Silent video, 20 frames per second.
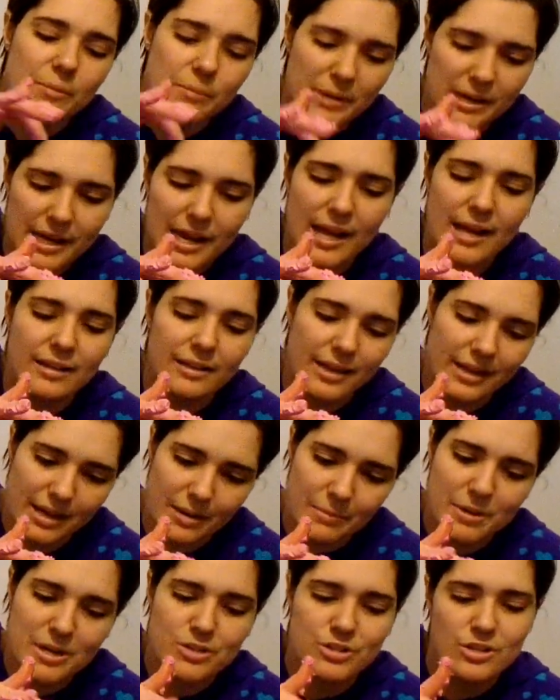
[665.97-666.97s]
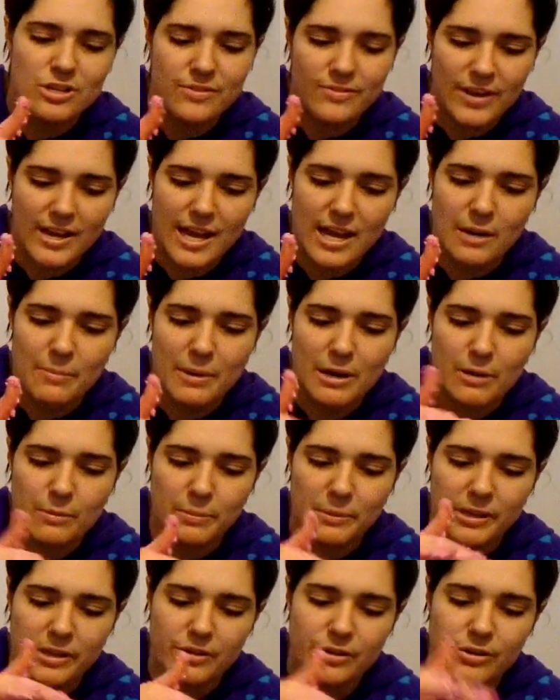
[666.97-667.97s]
But again, like I mentioned, if I had a better
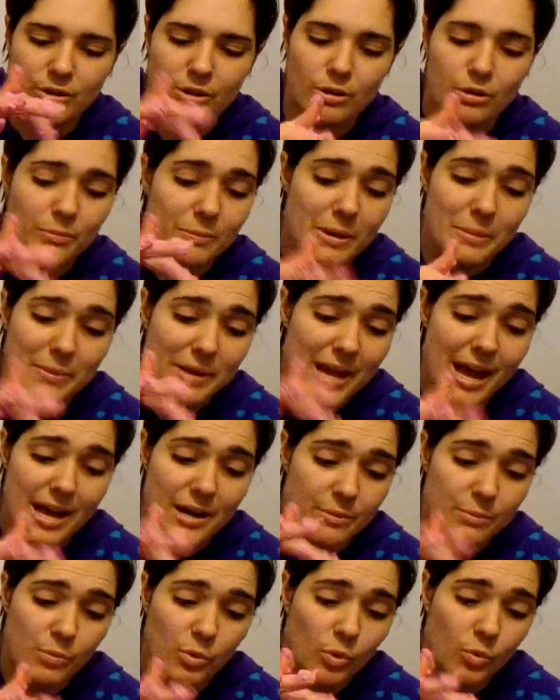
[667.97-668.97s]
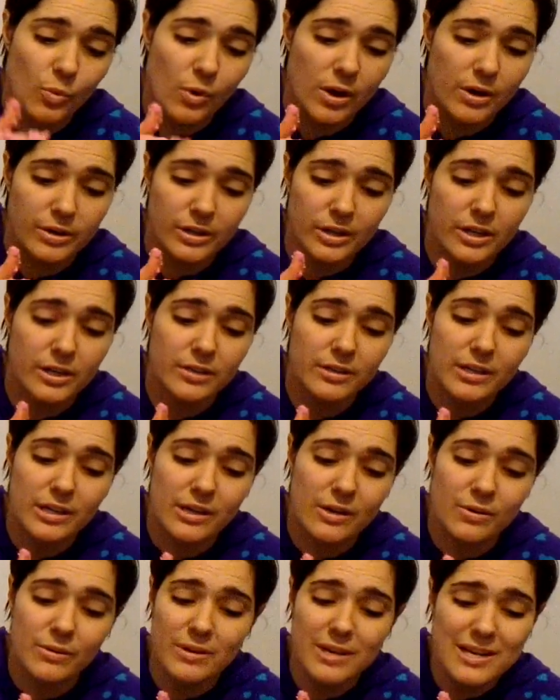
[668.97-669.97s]
blender or maybe added more water, you
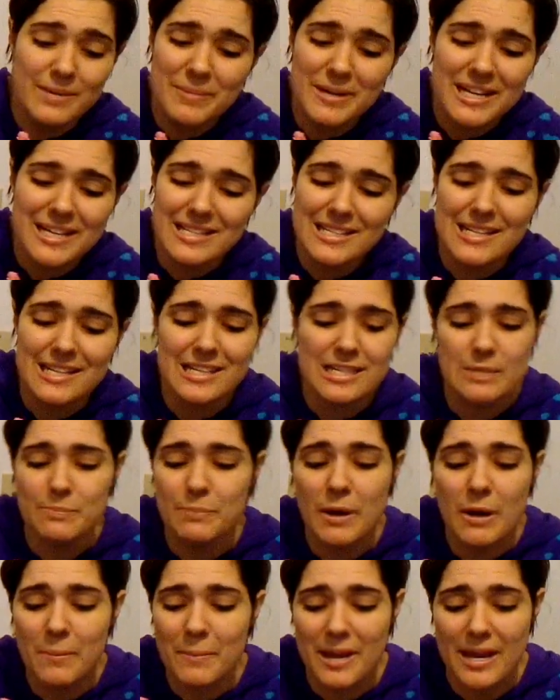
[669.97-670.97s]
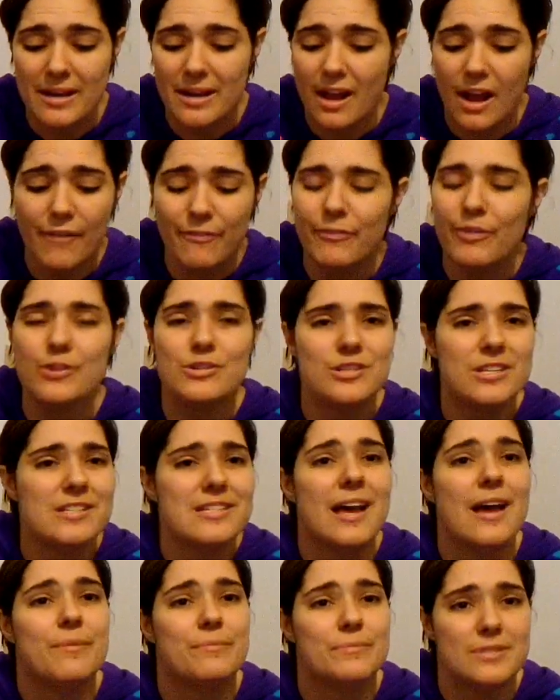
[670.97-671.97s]
know, but it's an experiment, a first
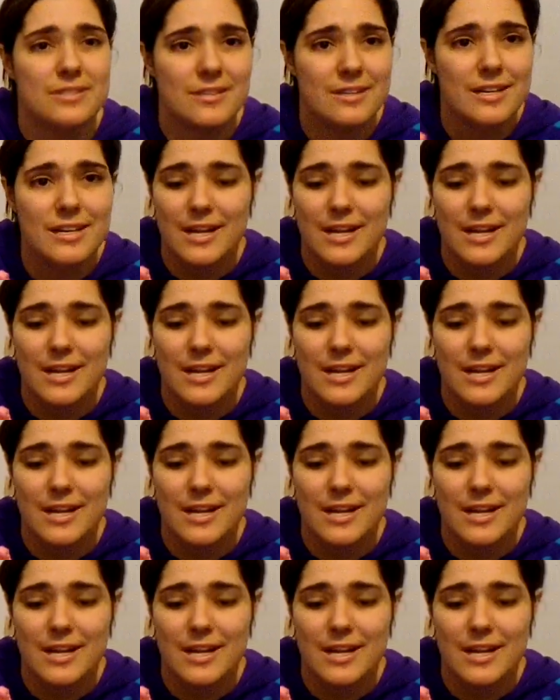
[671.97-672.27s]
attempt.